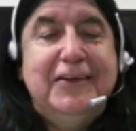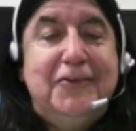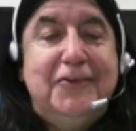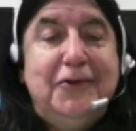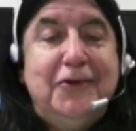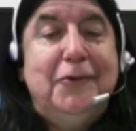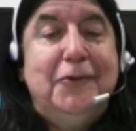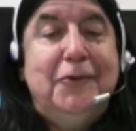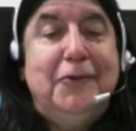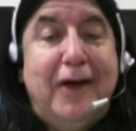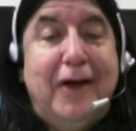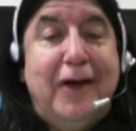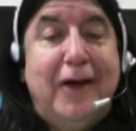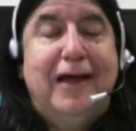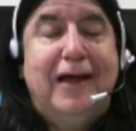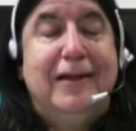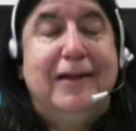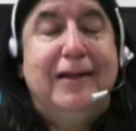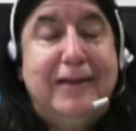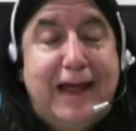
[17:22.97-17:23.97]
do
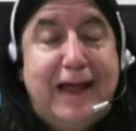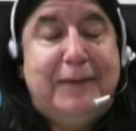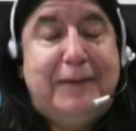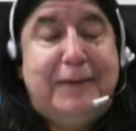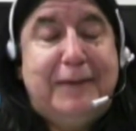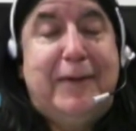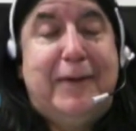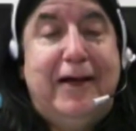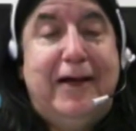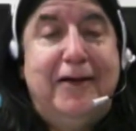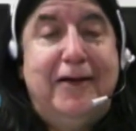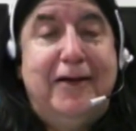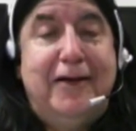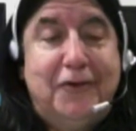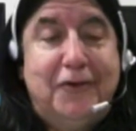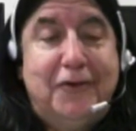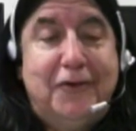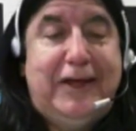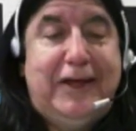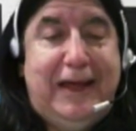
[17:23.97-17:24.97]
labor
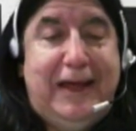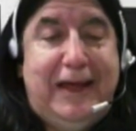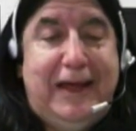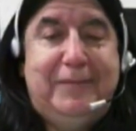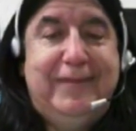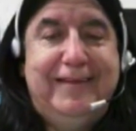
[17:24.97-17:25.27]
for him.